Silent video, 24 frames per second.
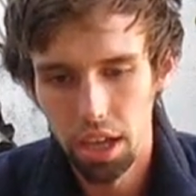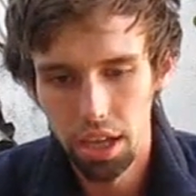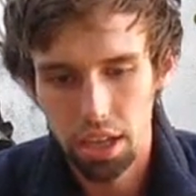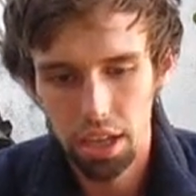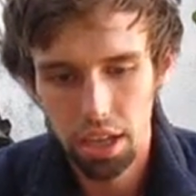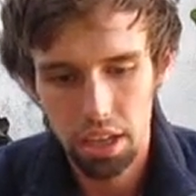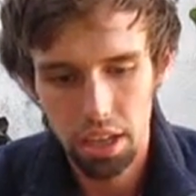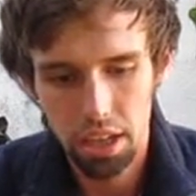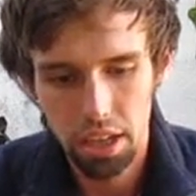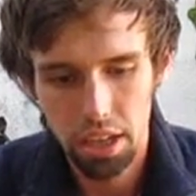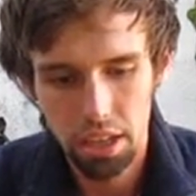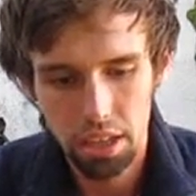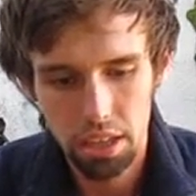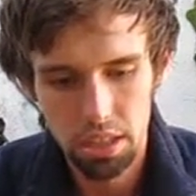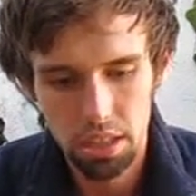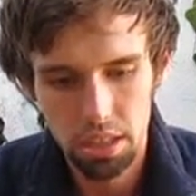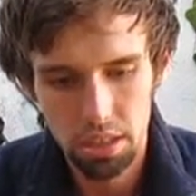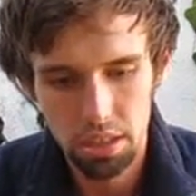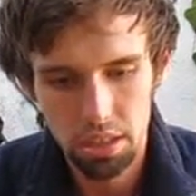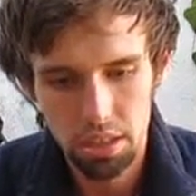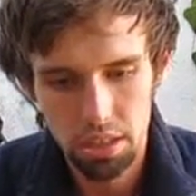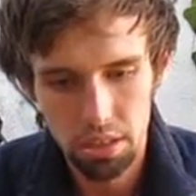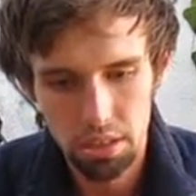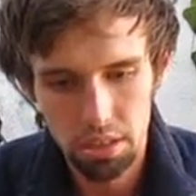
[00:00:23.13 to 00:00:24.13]
And
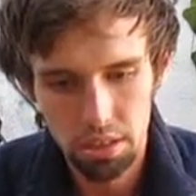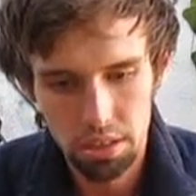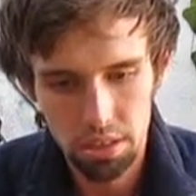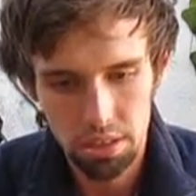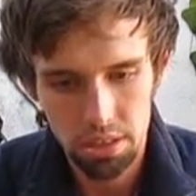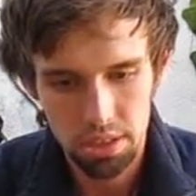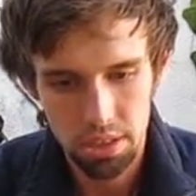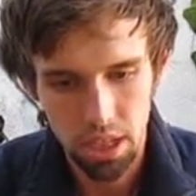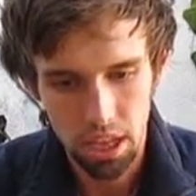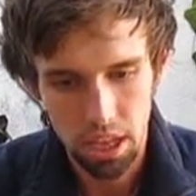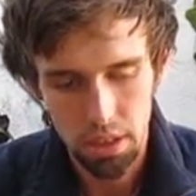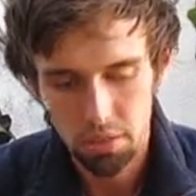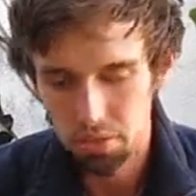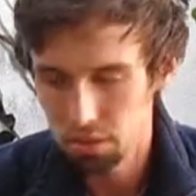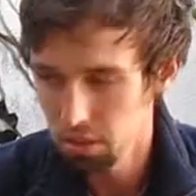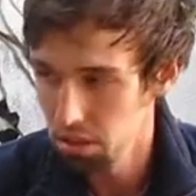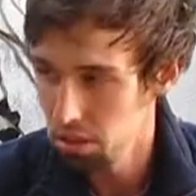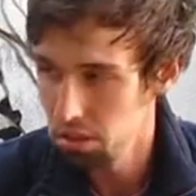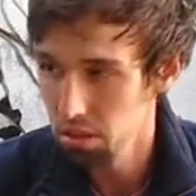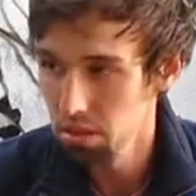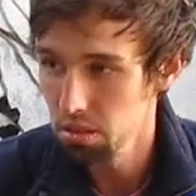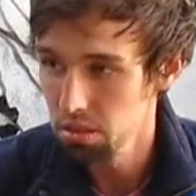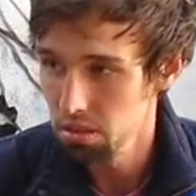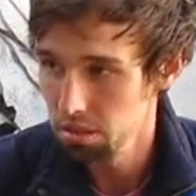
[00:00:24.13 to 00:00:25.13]
the staff
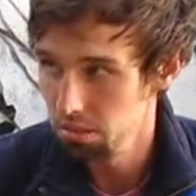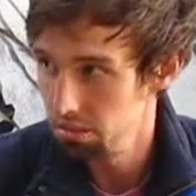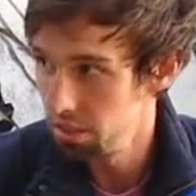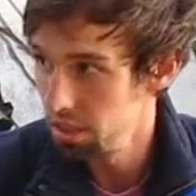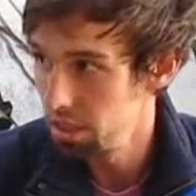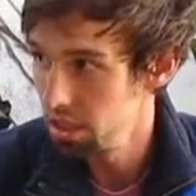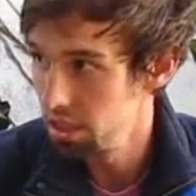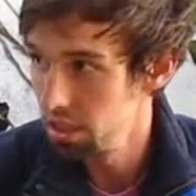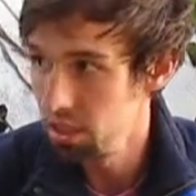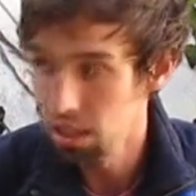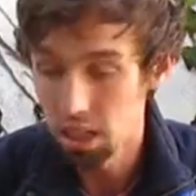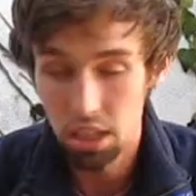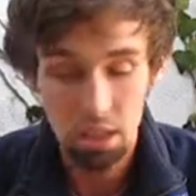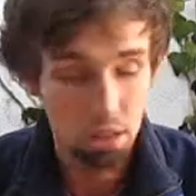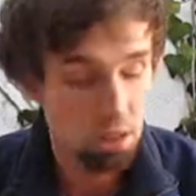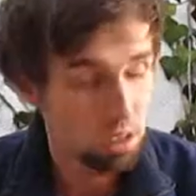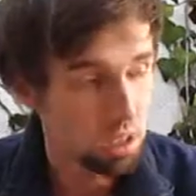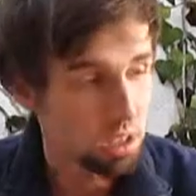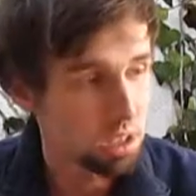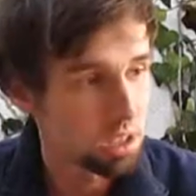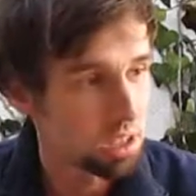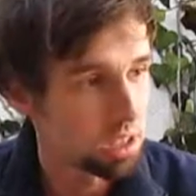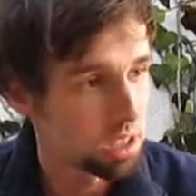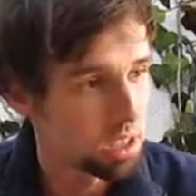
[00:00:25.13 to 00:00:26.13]
here is very
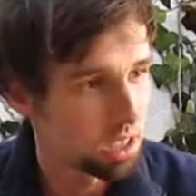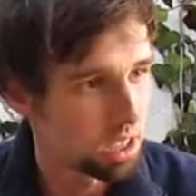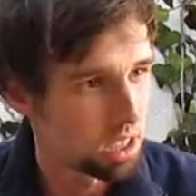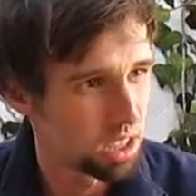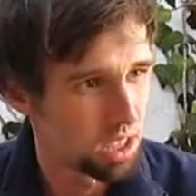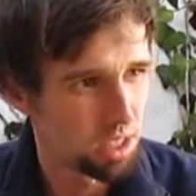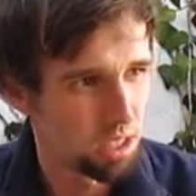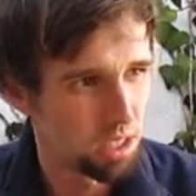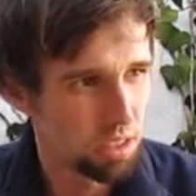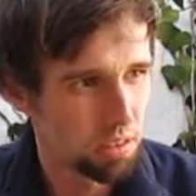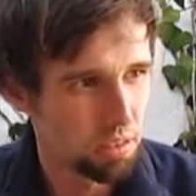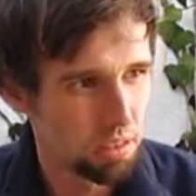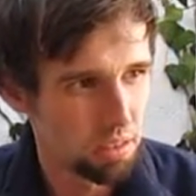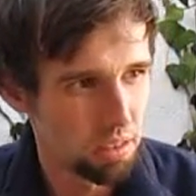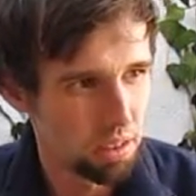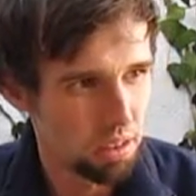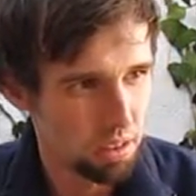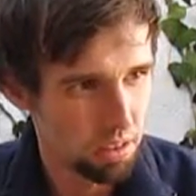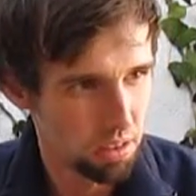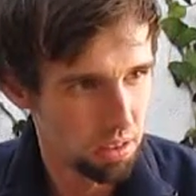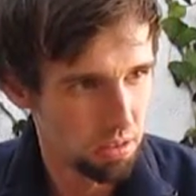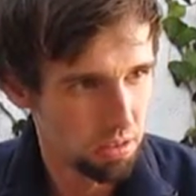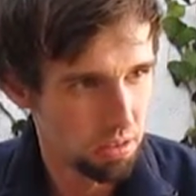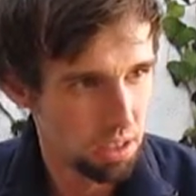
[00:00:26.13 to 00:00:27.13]
generous
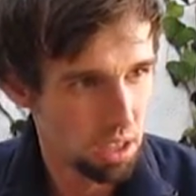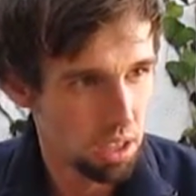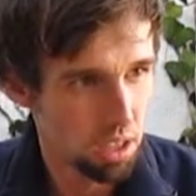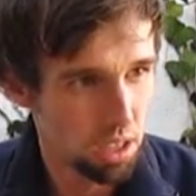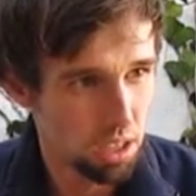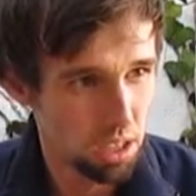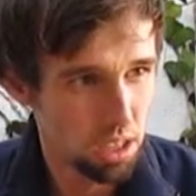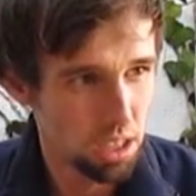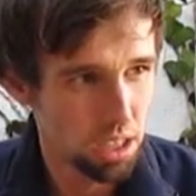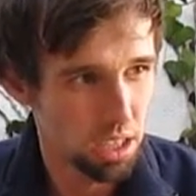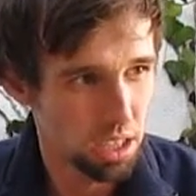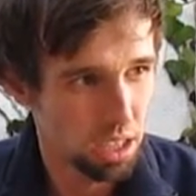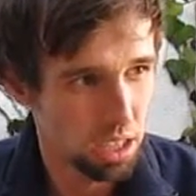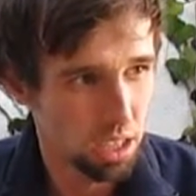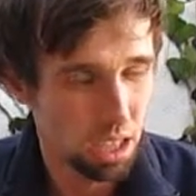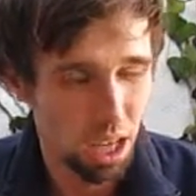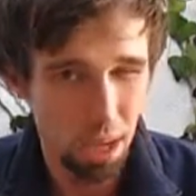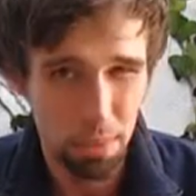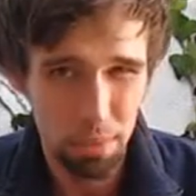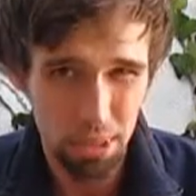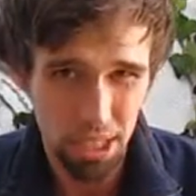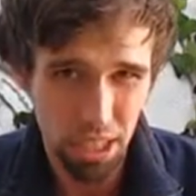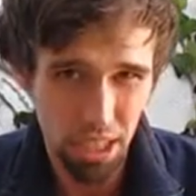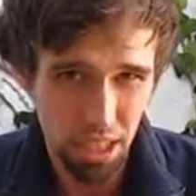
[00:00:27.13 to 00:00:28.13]
and very
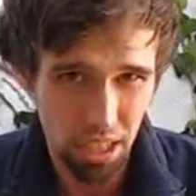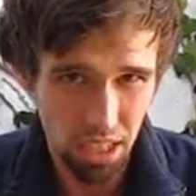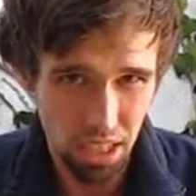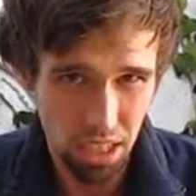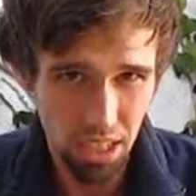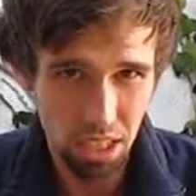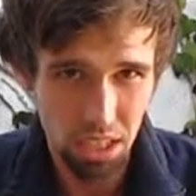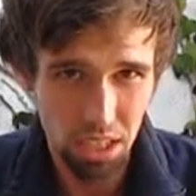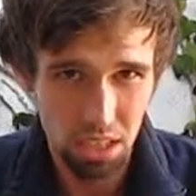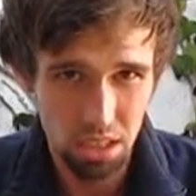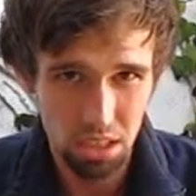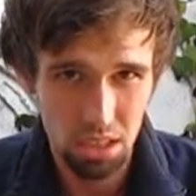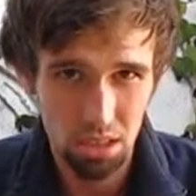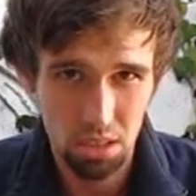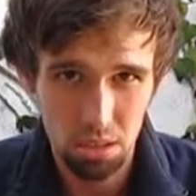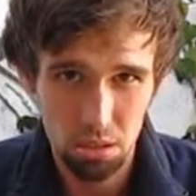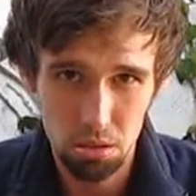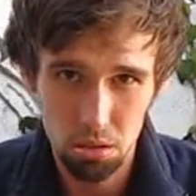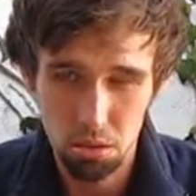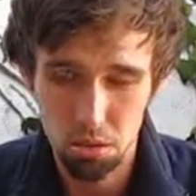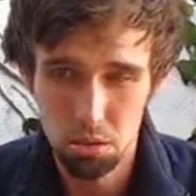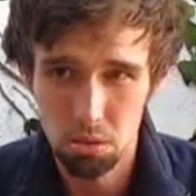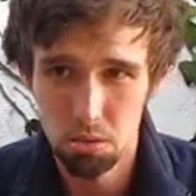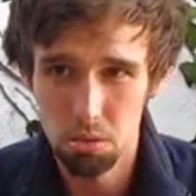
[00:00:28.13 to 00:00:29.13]
accommodating
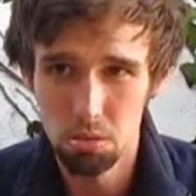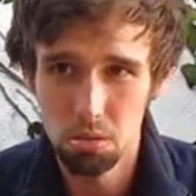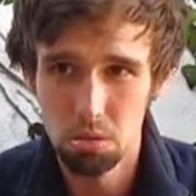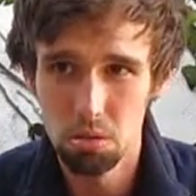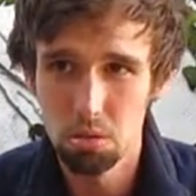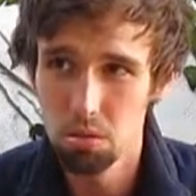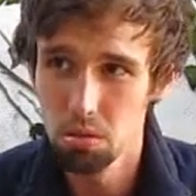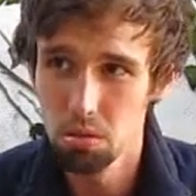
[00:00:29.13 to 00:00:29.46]
to